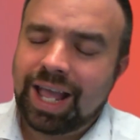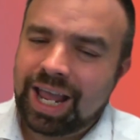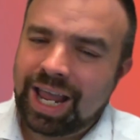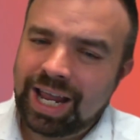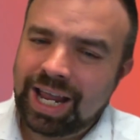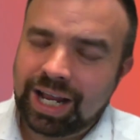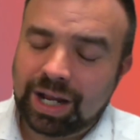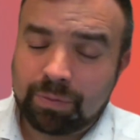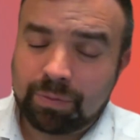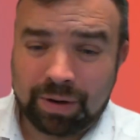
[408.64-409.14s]

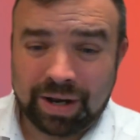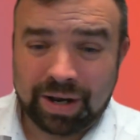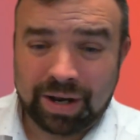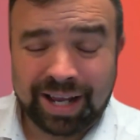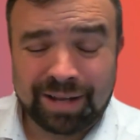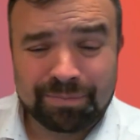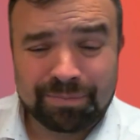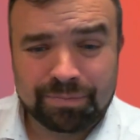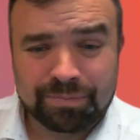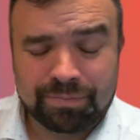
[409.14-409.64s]

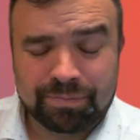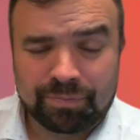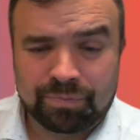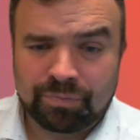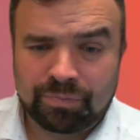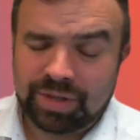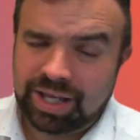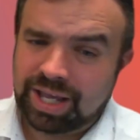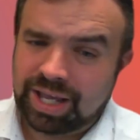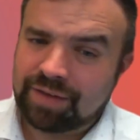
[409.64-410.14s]
Equally,
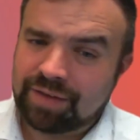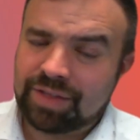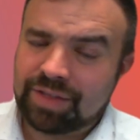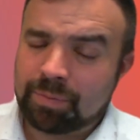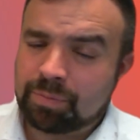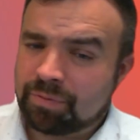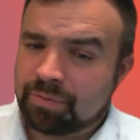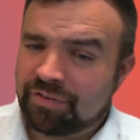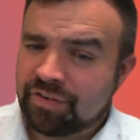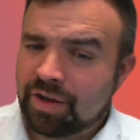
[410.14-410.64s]
if they
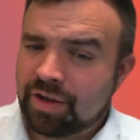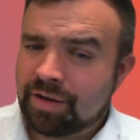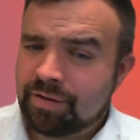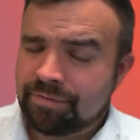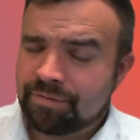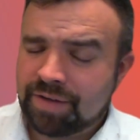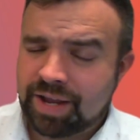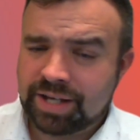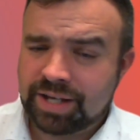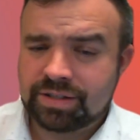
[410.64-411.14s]

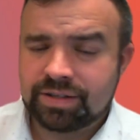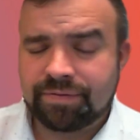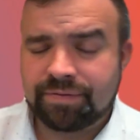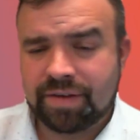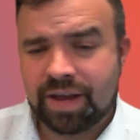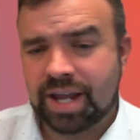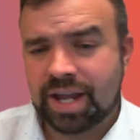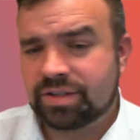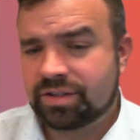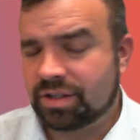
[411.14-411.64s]
prefer
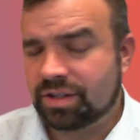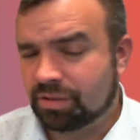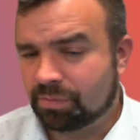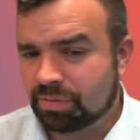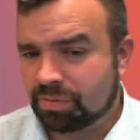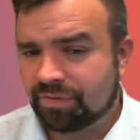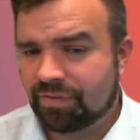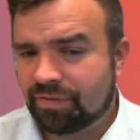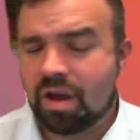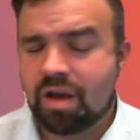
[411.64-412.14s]
face-to-face, do they
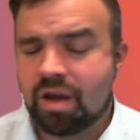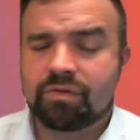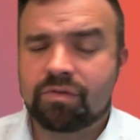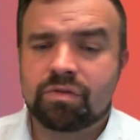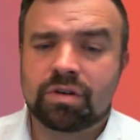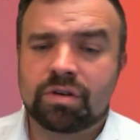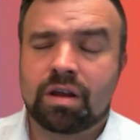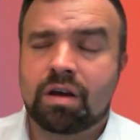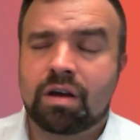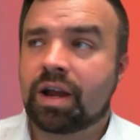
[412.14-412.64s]
prefer
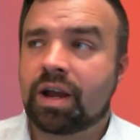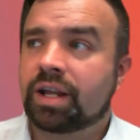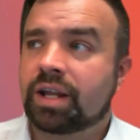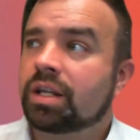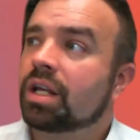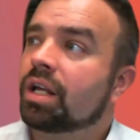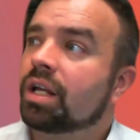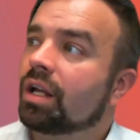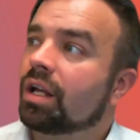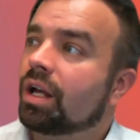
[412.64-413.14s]

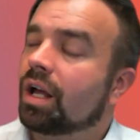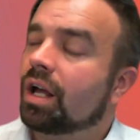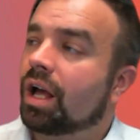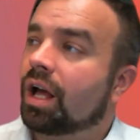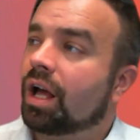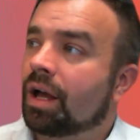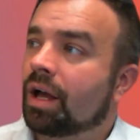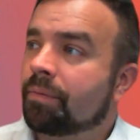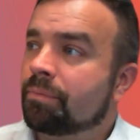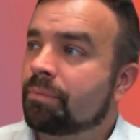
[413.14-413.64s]
online?
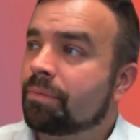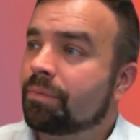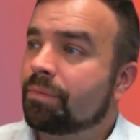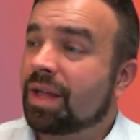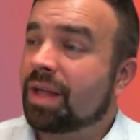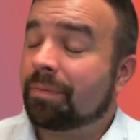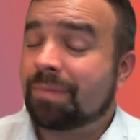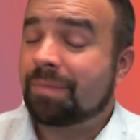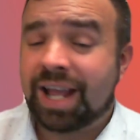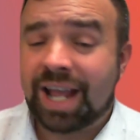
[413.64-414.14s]

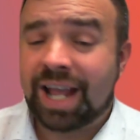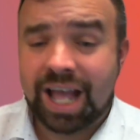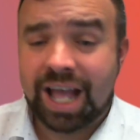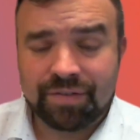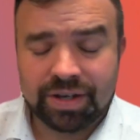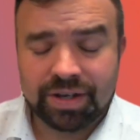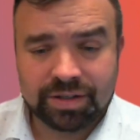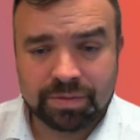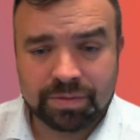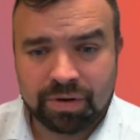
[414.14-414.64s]
They may
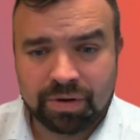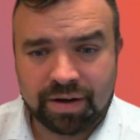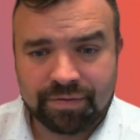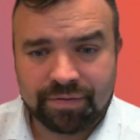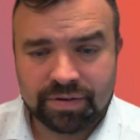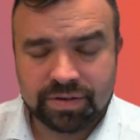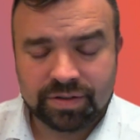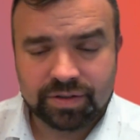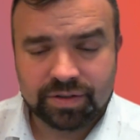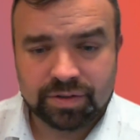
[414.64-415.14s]
have it as a
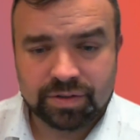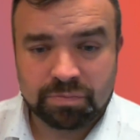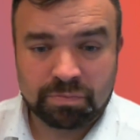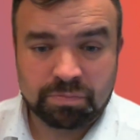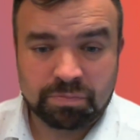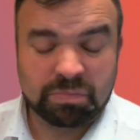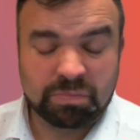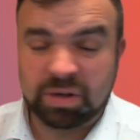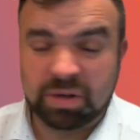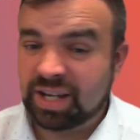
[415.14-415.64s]
preference,
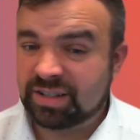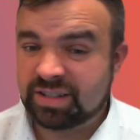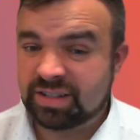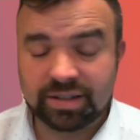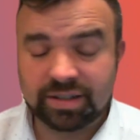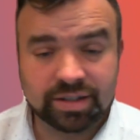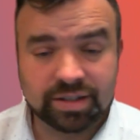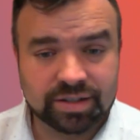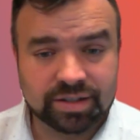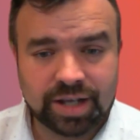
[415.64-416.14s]
but is
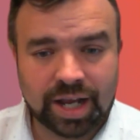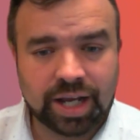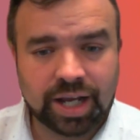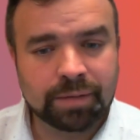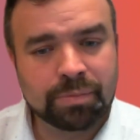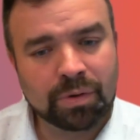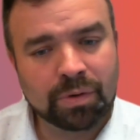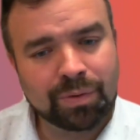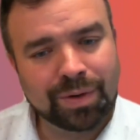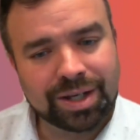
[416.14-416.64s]
it
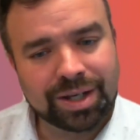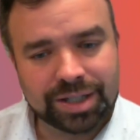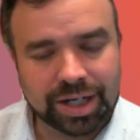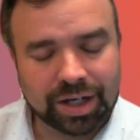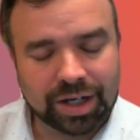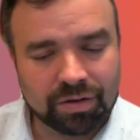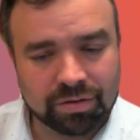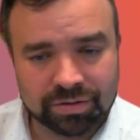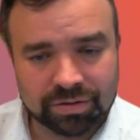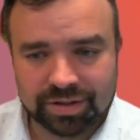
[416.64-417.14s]
sustainable? Is it
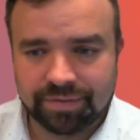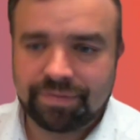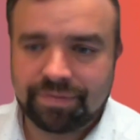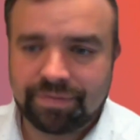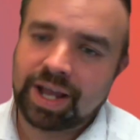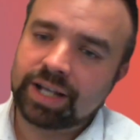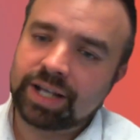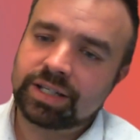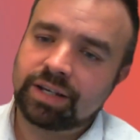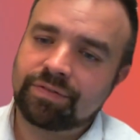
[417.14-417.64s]
cost
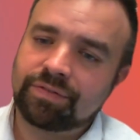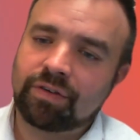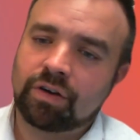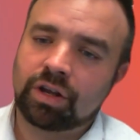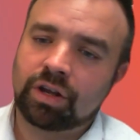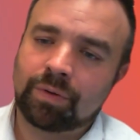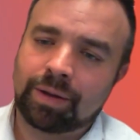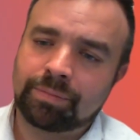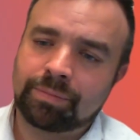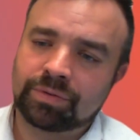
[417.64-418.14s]
effective? Are
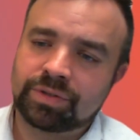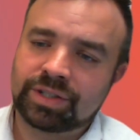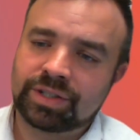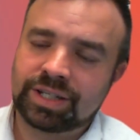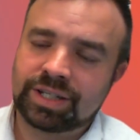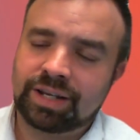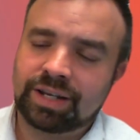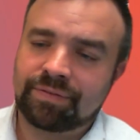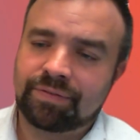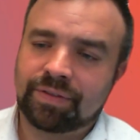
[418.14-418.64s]
you able
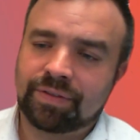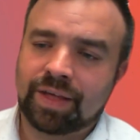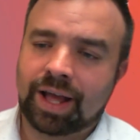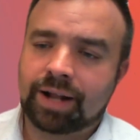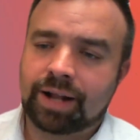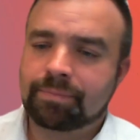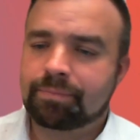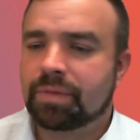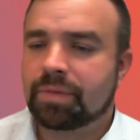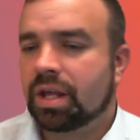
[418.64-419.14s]
to deliver
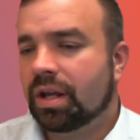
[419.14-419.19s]
that?